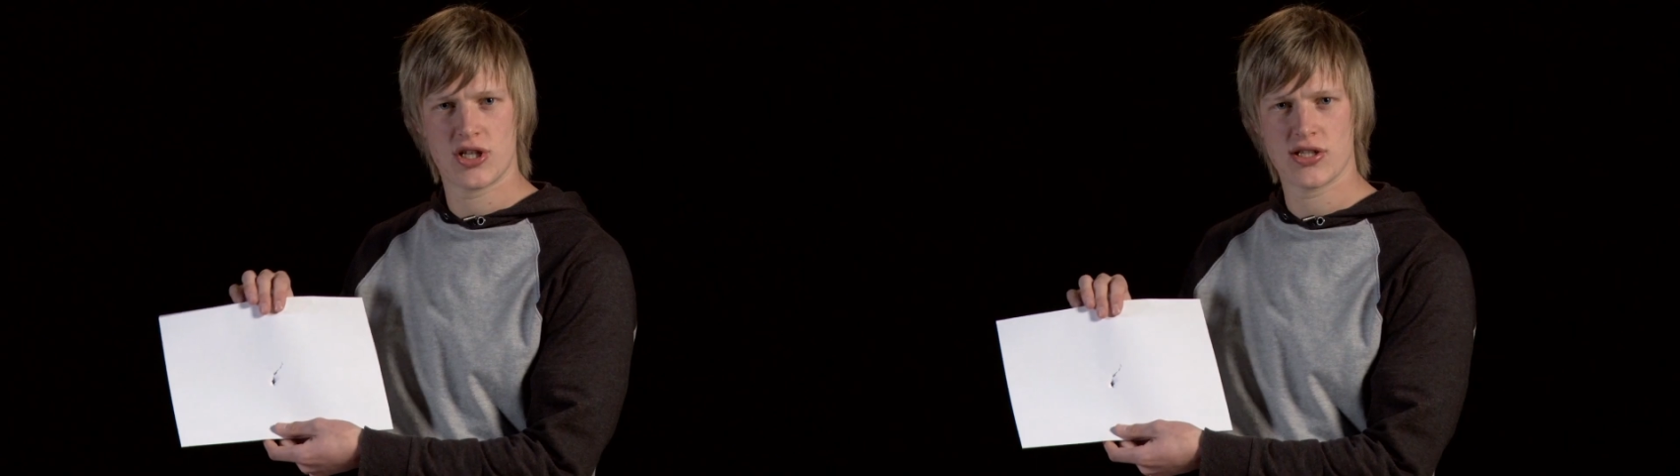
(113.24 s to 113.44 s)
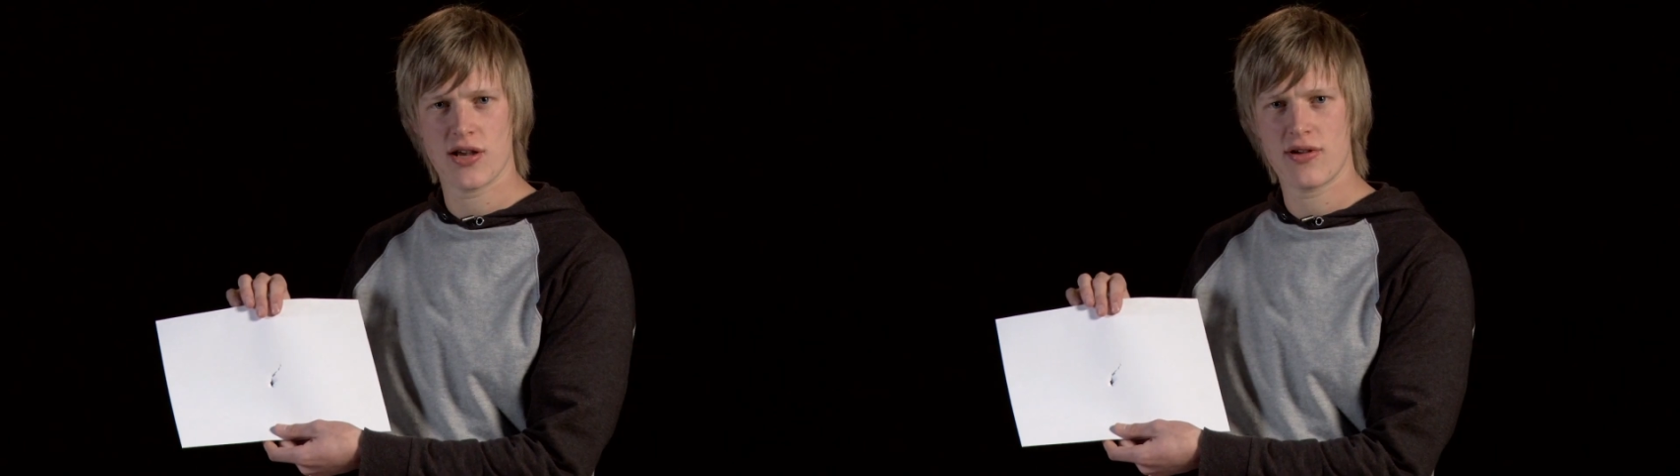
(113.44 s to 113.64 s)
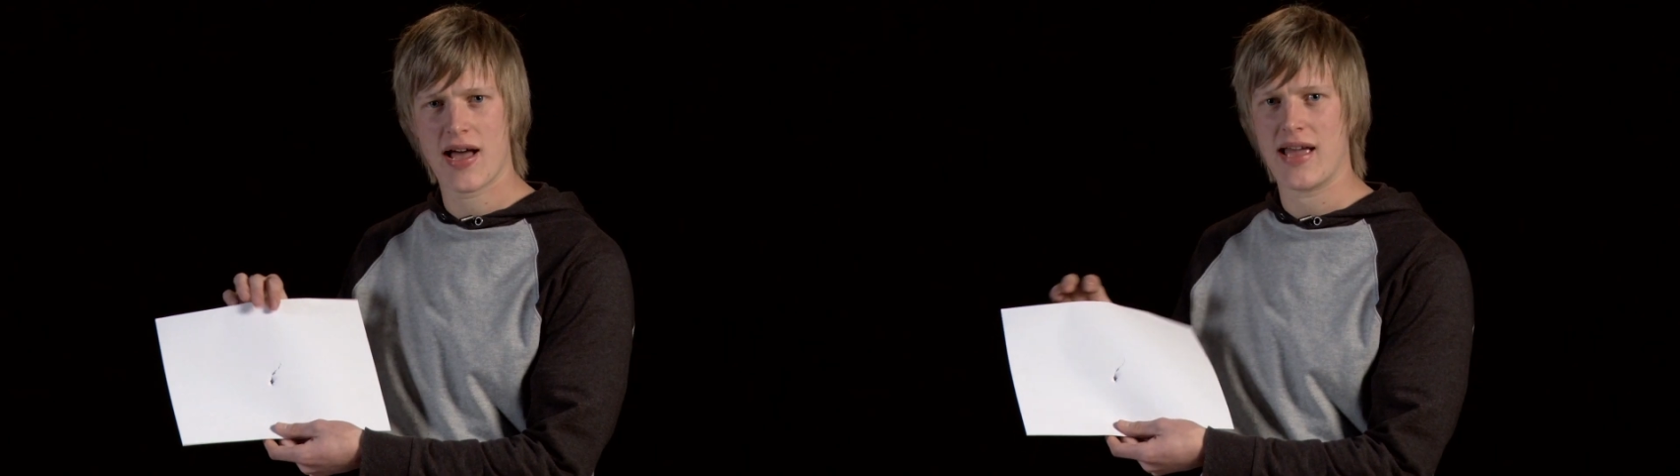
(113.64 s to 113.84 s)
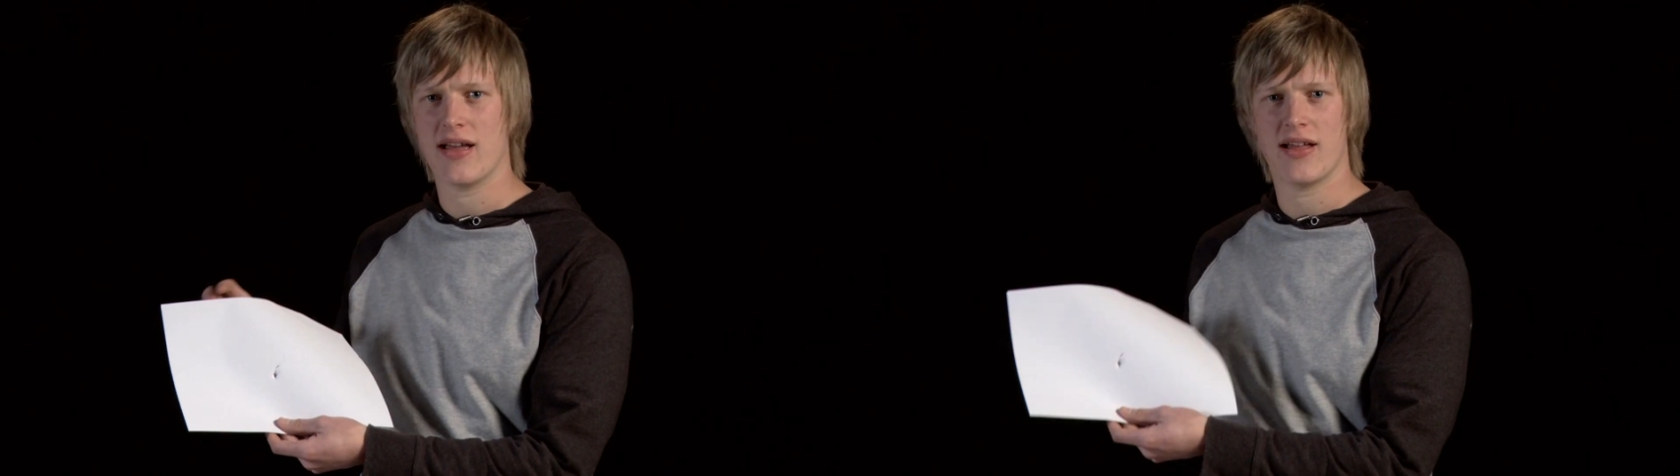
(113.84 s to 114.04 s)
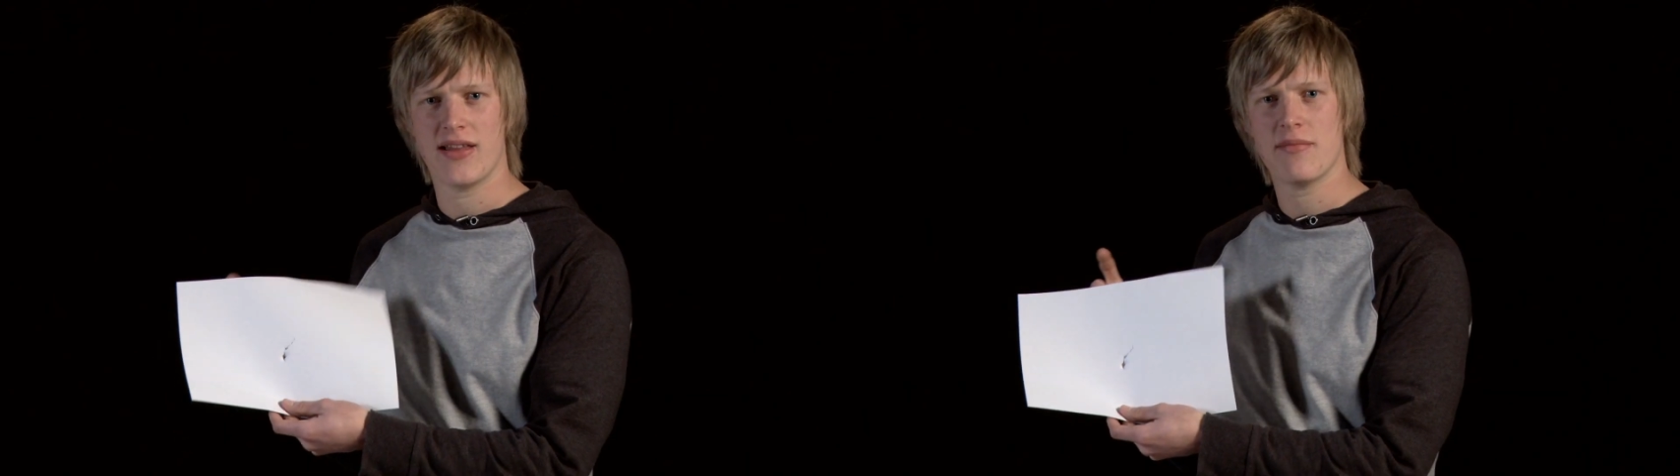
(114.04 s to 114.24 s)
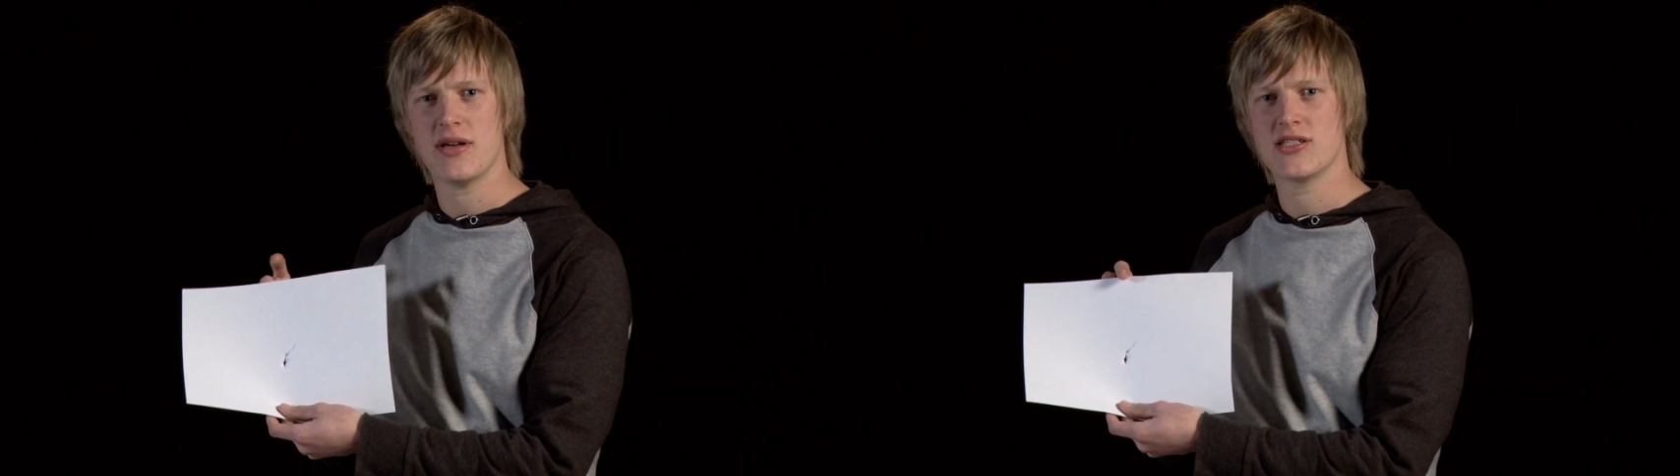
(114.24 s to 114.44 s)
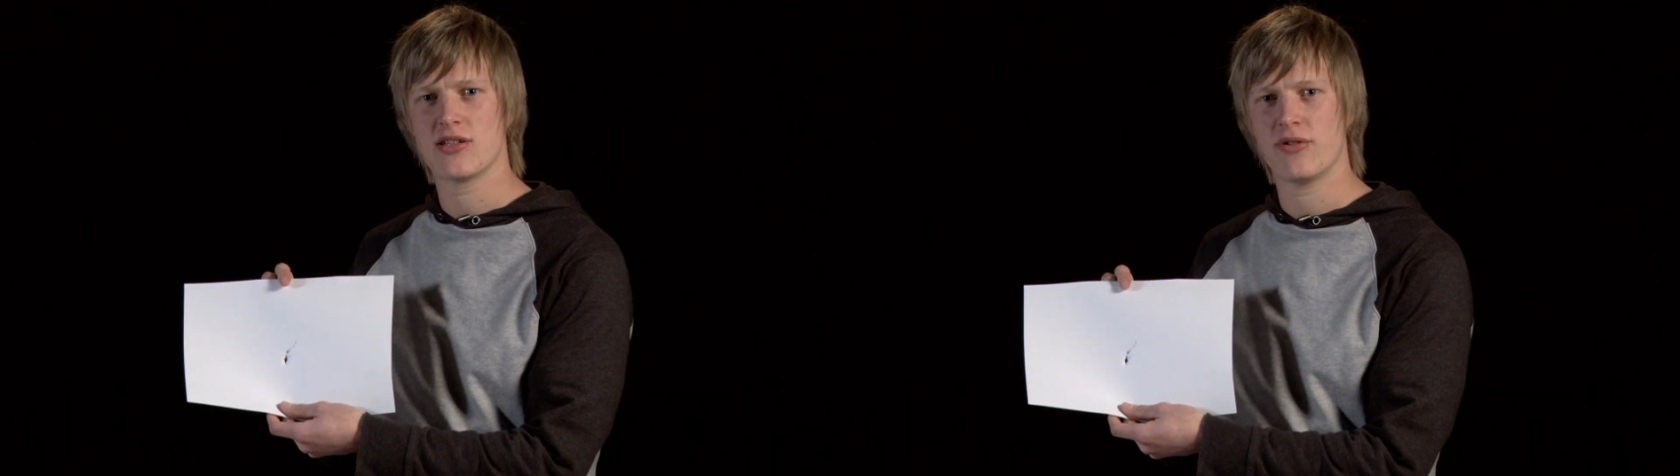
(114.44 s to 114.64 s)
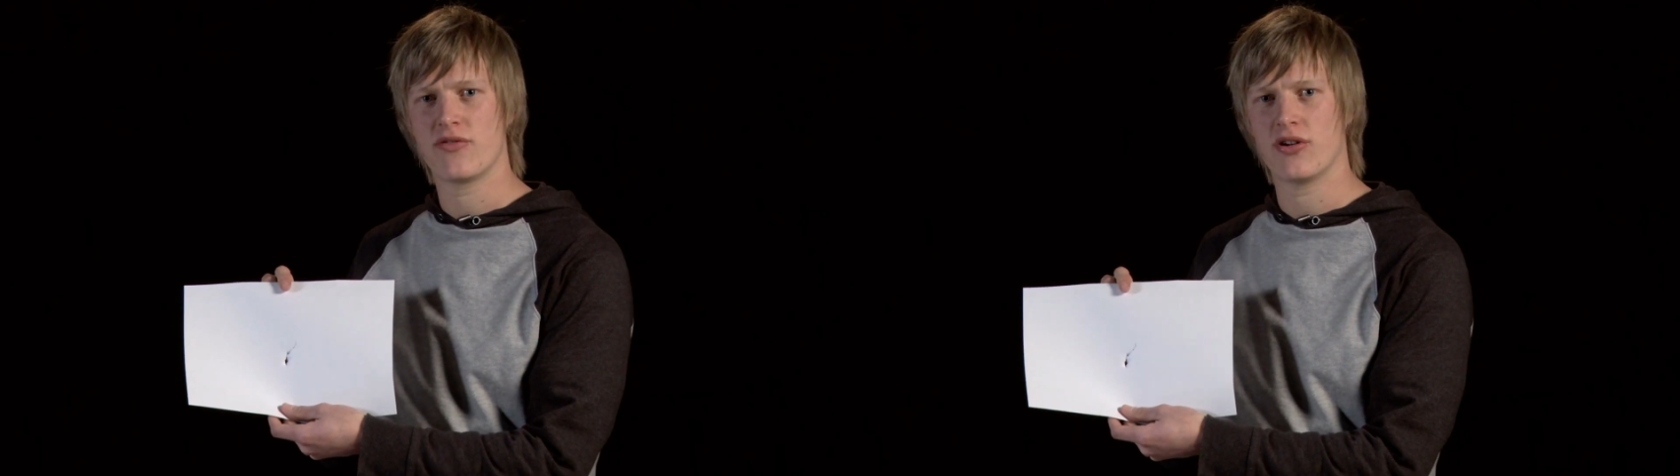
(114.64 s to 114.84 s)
is okay, and that means that we've